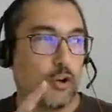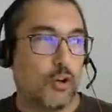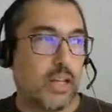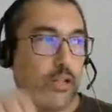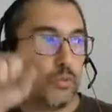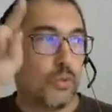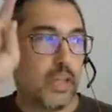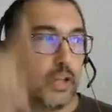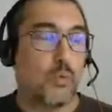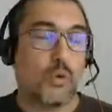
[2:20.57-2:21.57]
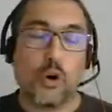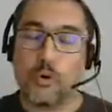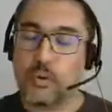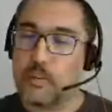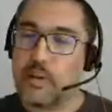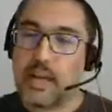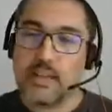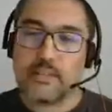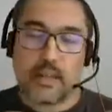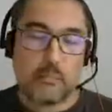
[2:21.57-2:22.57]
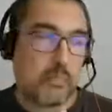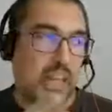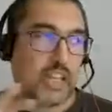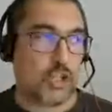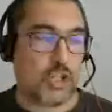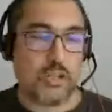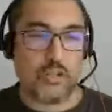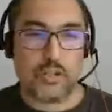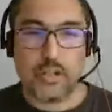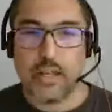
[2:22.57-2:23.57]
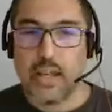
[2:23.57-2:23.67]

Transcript: connect to the Kuko device and make change.